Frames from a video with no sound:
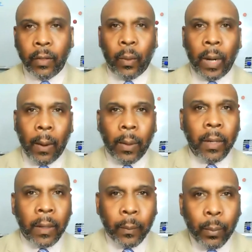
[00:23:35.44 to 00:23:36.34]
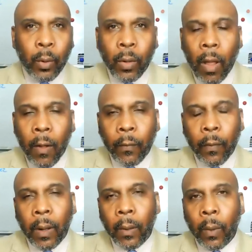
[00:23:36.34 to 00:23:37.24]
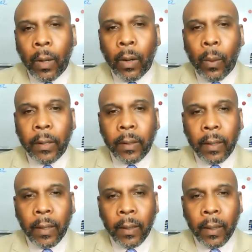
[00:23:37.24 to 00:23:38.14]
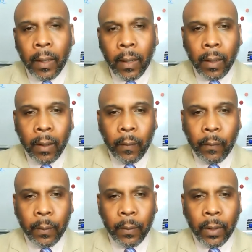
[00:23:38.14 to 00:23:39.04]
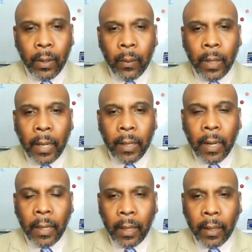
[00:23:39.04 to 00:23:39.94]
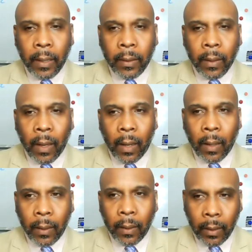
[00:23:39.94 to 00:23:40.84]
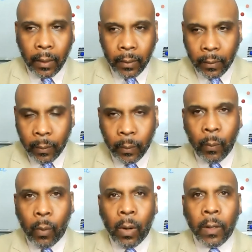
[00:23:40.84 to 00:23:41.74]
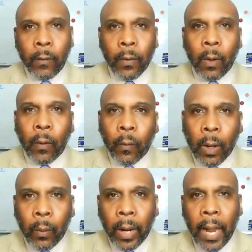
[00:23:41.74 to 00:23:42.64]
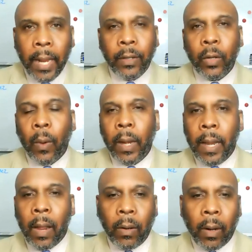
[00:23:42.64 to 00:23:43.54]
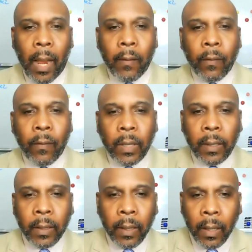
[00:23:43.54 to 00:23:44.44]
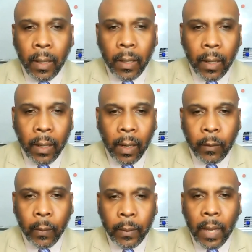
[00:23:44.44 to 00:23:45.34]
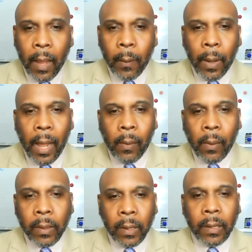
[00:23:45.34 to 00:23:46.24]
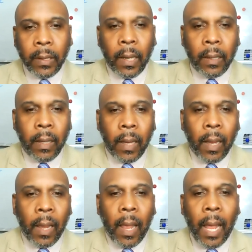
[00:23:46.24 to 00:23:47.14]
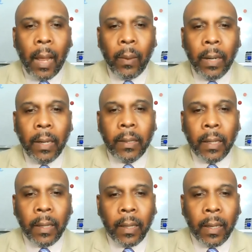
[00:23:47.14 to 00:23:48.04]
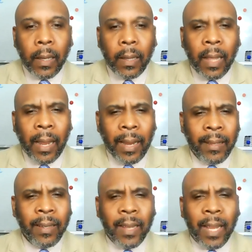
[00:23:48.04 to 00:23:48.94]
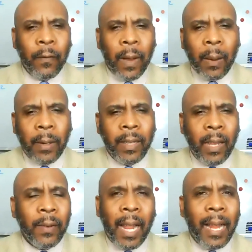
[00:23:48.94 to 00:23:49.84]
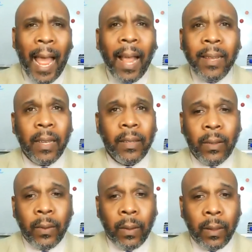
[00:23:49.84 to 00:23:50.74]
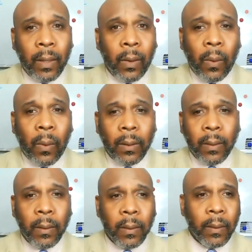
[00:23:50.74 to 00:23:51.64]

great. I'm going to pull off one question from the Q&A that I think is more in the flow of where we're heading to right now in our conversation. It comes from Tom Powers, and he says, "How is it that enslaved families even had access to courts?"